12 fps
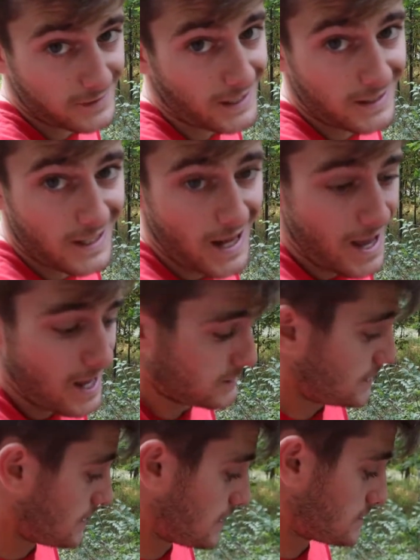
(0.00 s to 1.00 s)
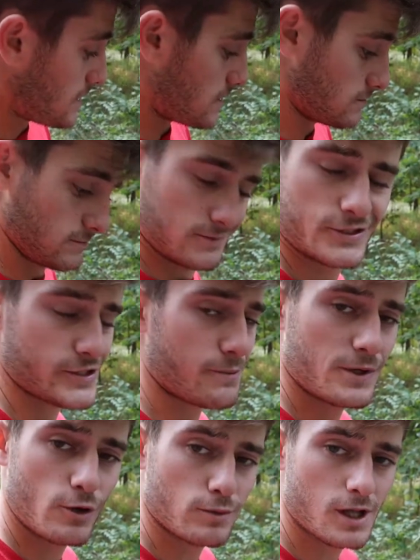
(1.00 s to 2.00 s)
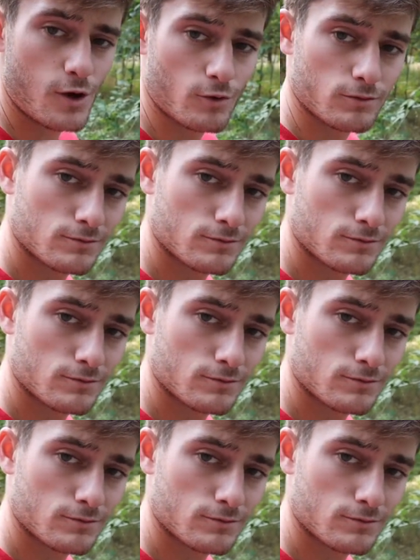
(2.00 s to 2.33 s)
that I need to add, like I said, just let me know below.